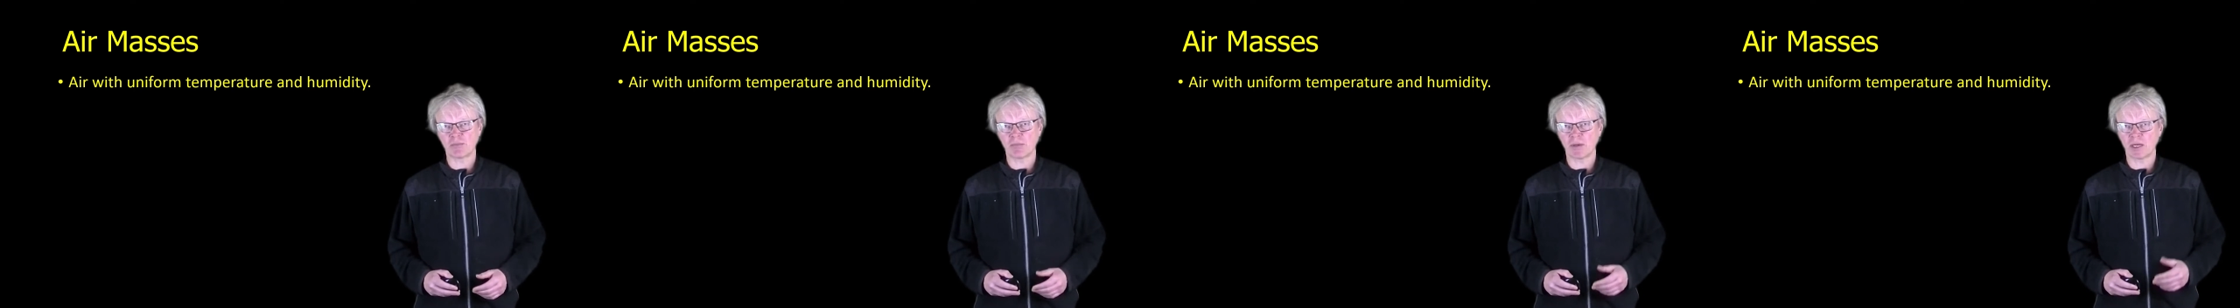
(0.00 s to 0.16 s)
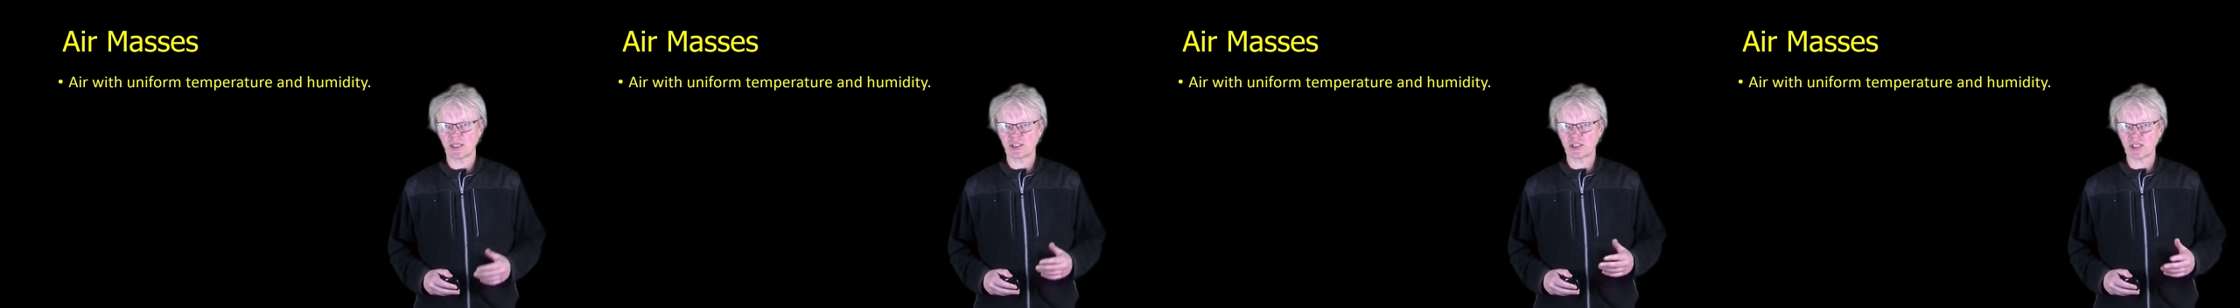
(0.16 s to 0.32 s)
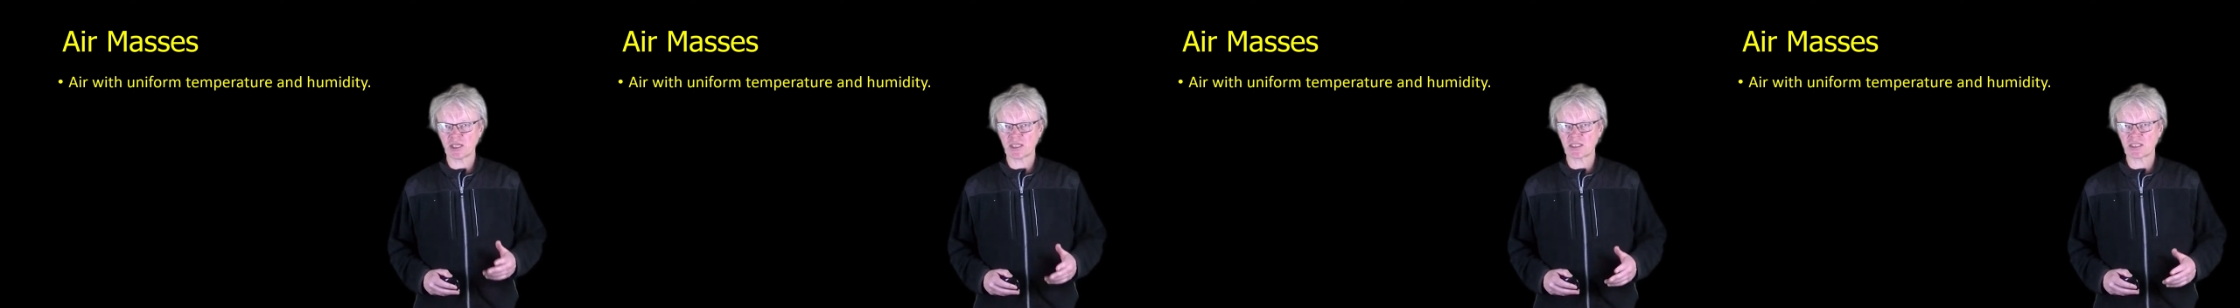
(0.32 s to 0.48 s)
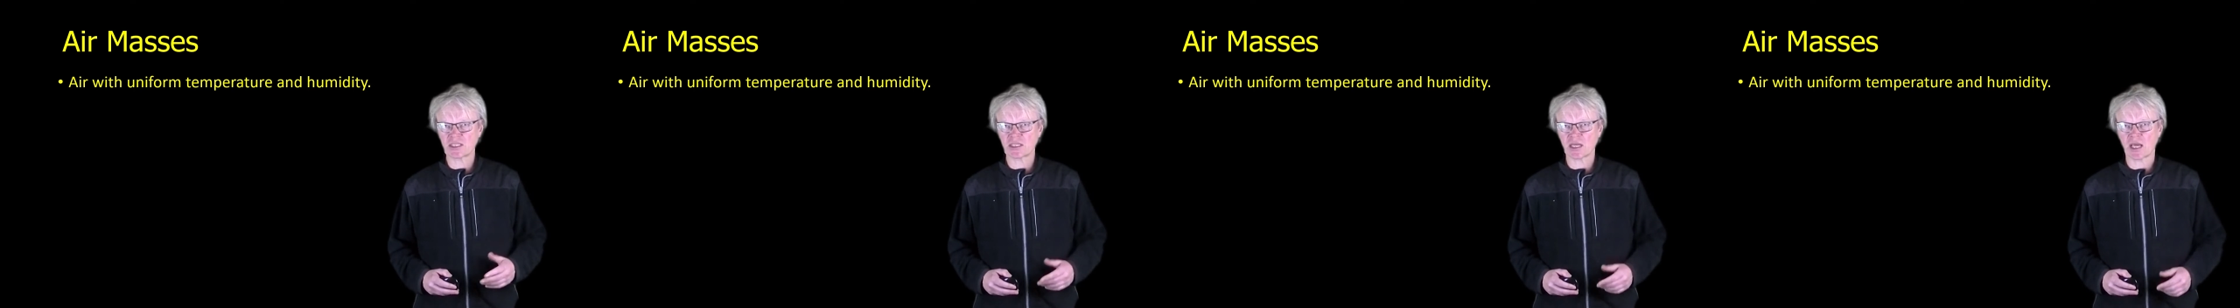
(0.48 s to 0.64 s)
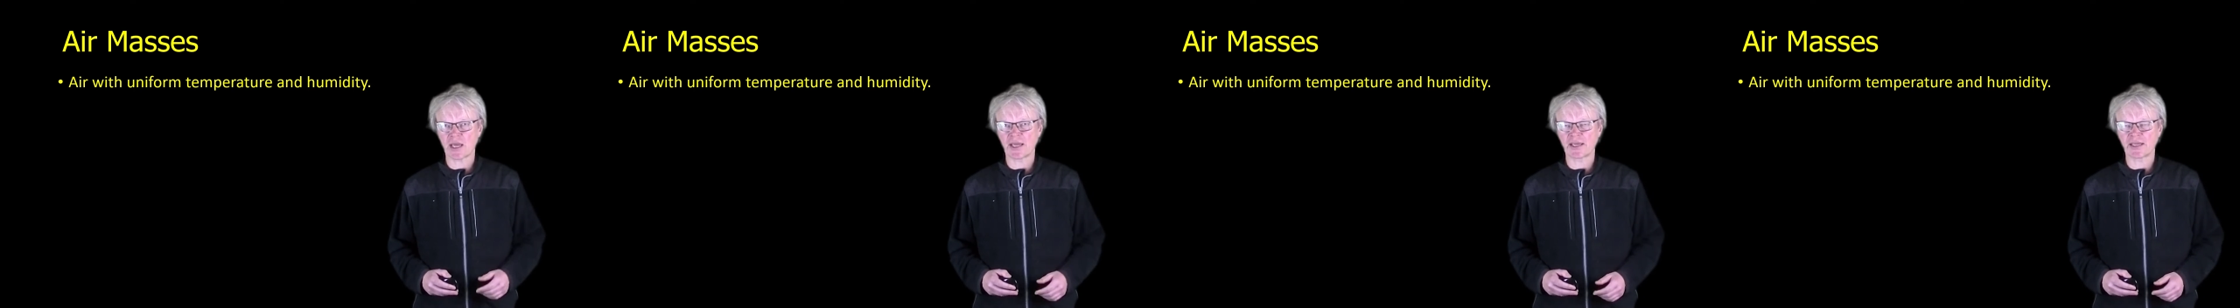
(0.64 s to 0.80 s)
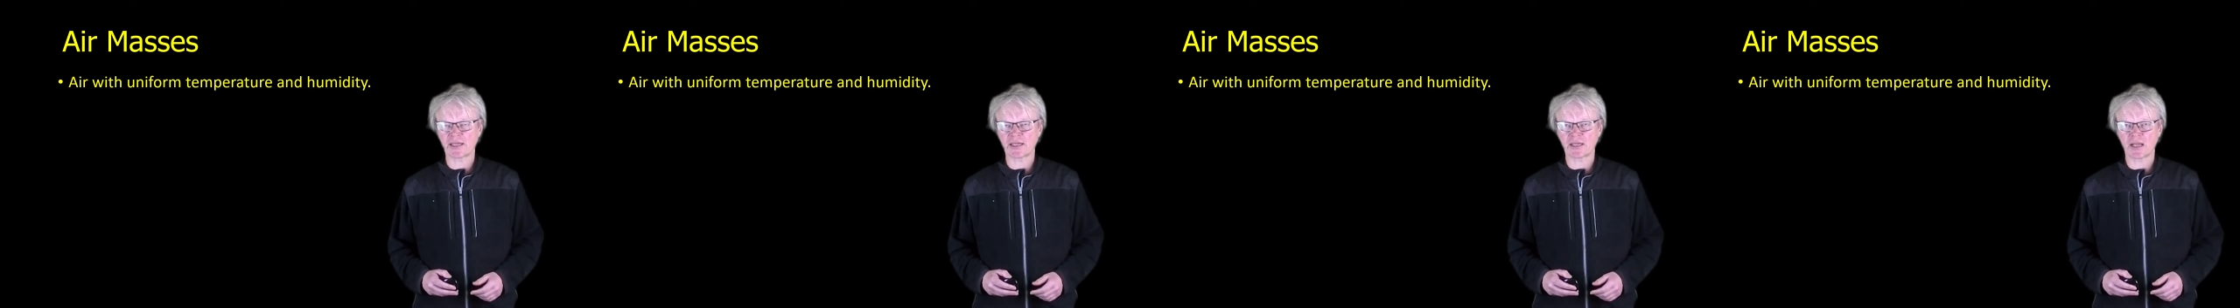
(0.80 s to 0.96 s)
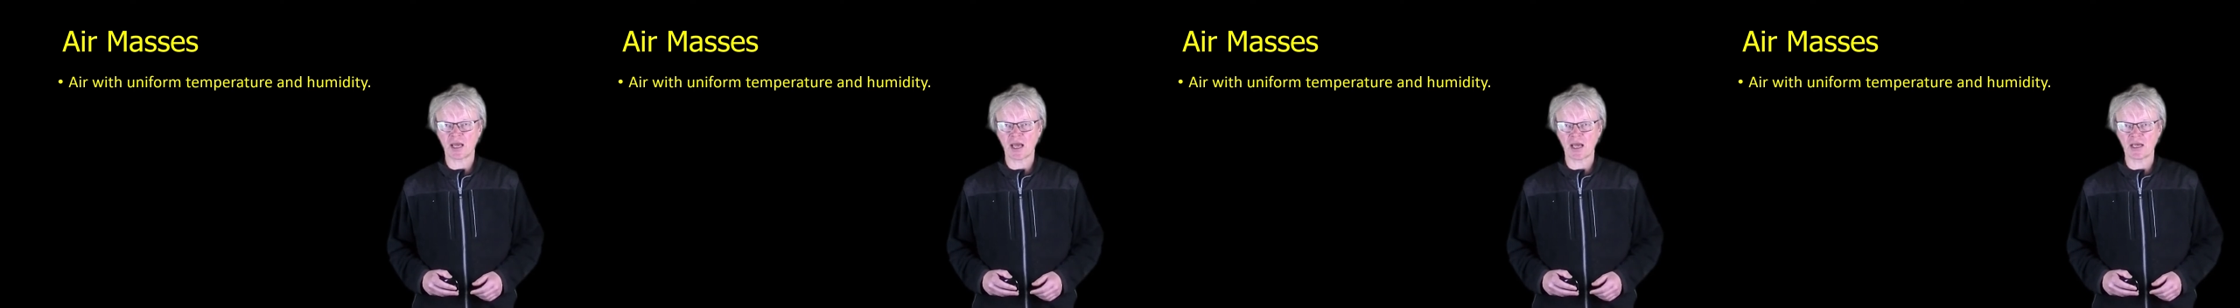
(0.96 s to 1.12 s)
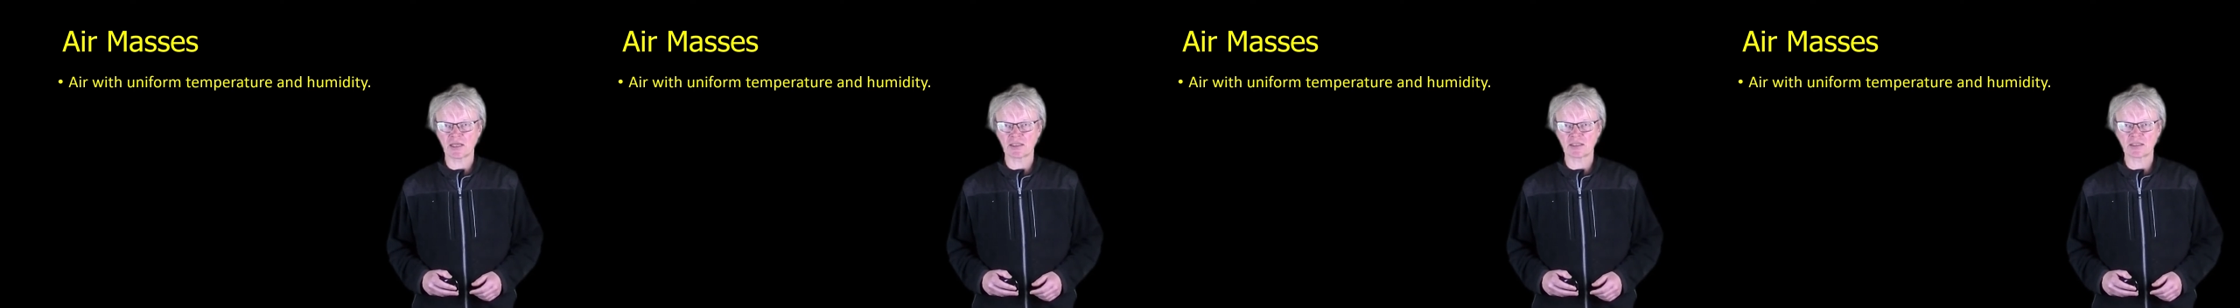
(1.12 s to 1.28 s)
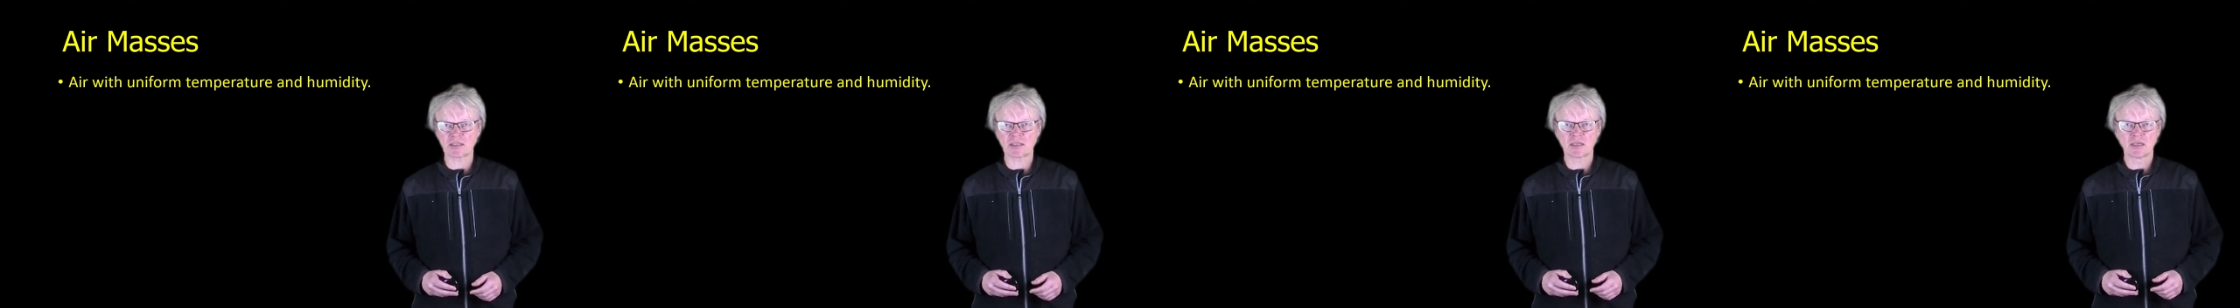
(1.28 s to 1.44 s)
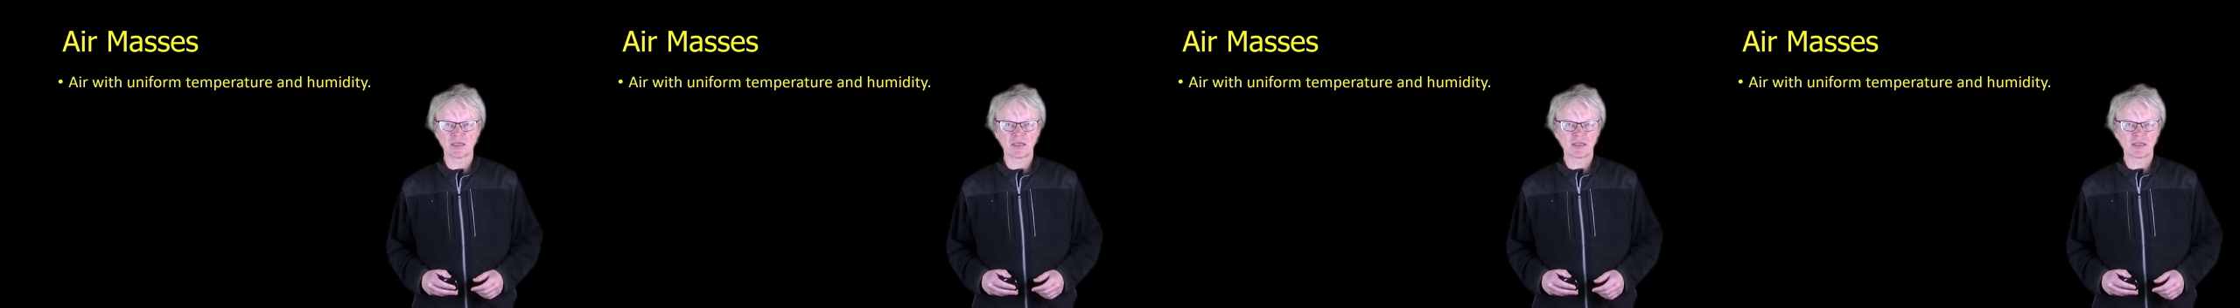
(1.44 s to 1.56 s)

by just saying it has